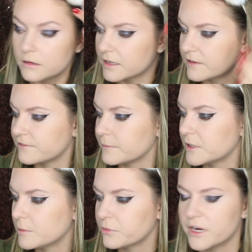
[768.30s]
Like if I'm
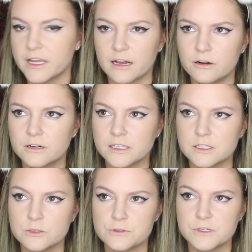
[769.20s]
gonna break out,
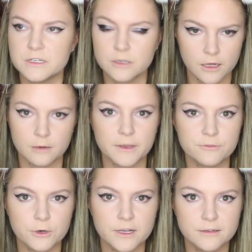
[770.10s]
it's usually not on my
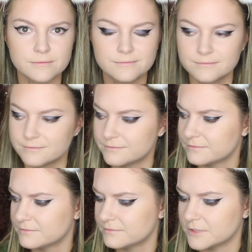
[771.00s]
forehead.
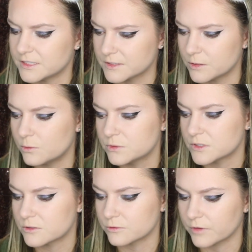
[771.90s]
That's so
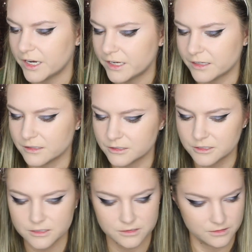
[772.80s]

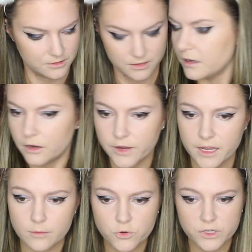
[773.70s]
strange.
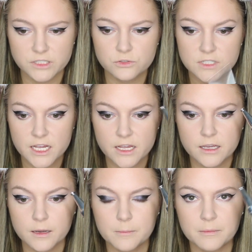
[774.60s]
Okay, I'm going to
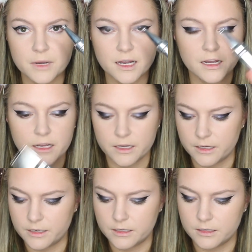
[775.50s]
take
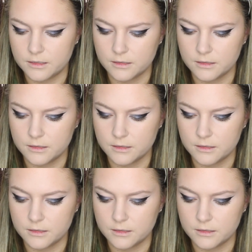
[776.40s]
my